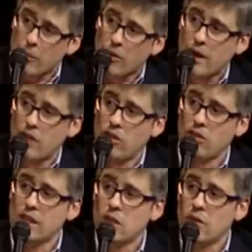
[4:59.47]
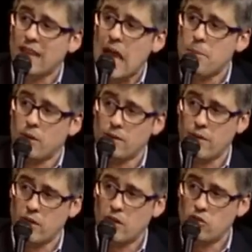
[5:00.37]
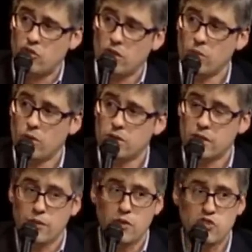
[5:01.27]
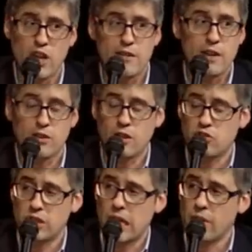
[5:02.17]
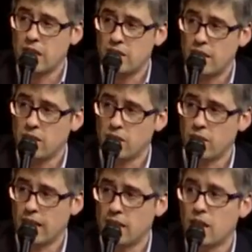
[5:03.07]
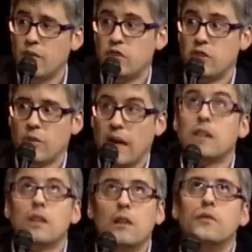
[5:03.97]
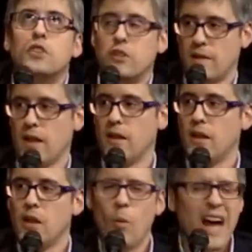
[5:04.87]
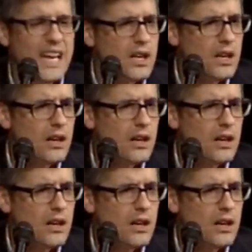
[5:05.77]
memorize things. I know the capital of every country in the world, and if you shout out a country now, I can tell you, and I love to do it. I love to do that. What?